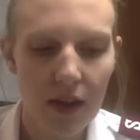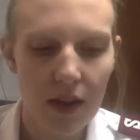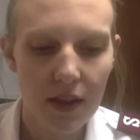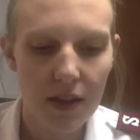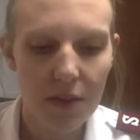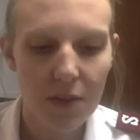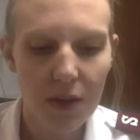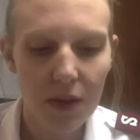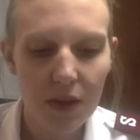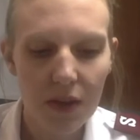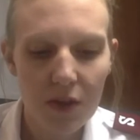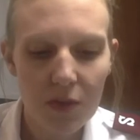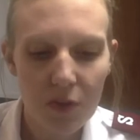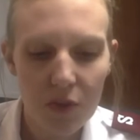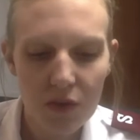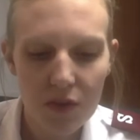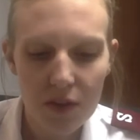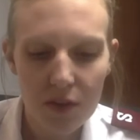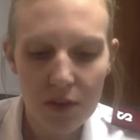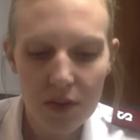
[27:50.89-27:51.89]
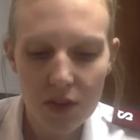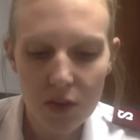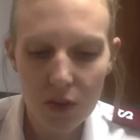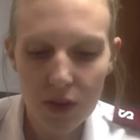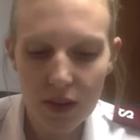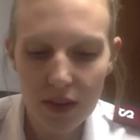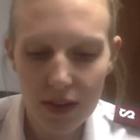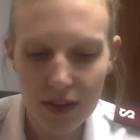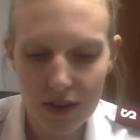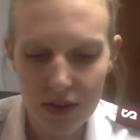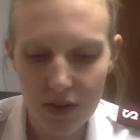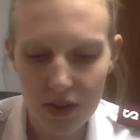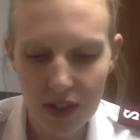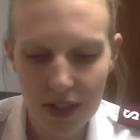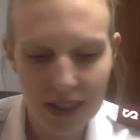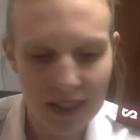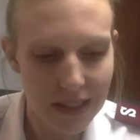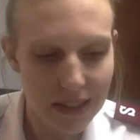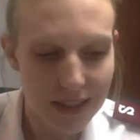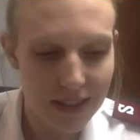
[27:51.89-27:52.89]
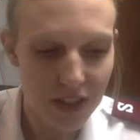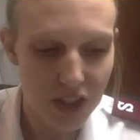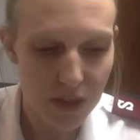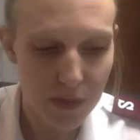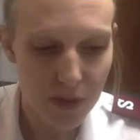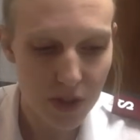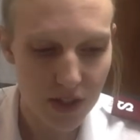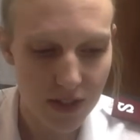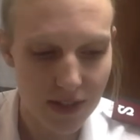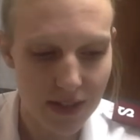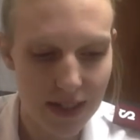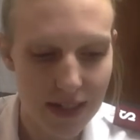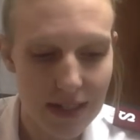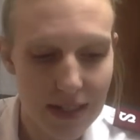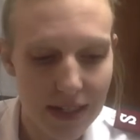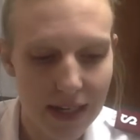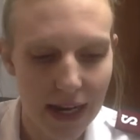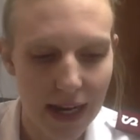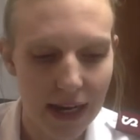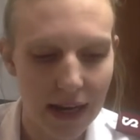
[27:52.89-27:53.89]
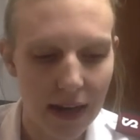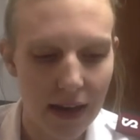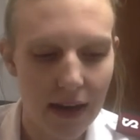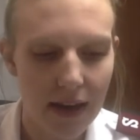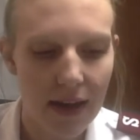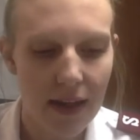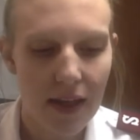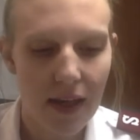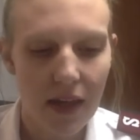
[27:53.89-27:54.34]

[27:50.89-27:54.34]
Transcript: The pillar moving between the Israelites and the Egyptians indicated